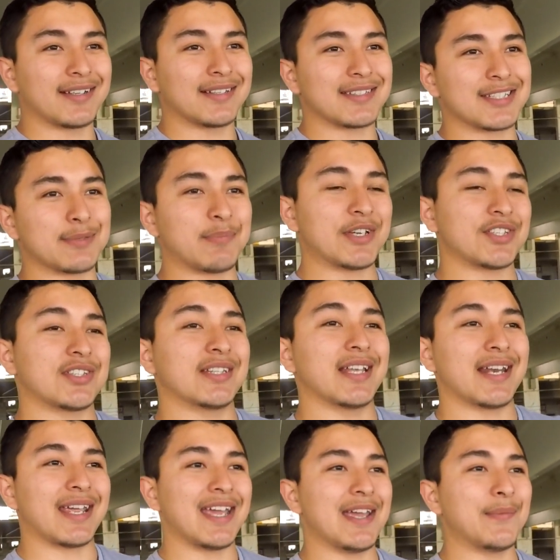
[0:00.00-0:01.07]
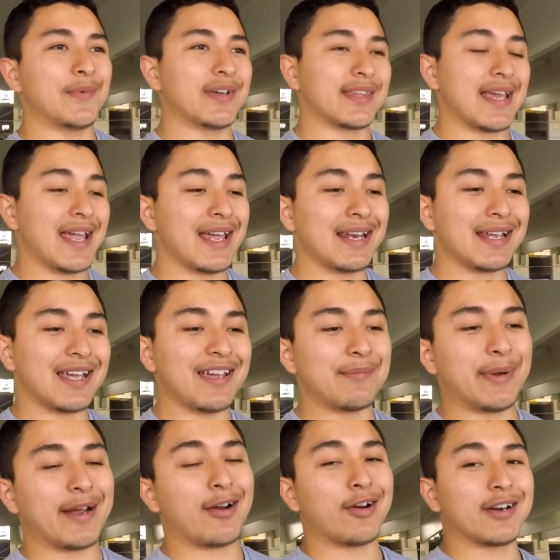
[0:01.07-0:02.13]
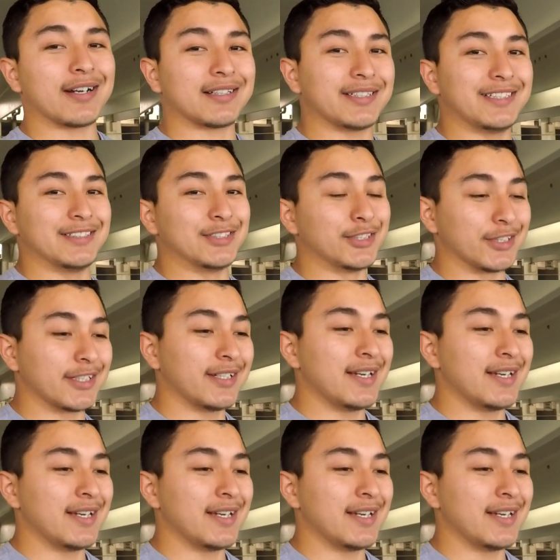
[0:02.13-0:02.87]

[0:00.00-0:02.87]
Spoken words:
suspension that it came with, and it gave my car a clean look.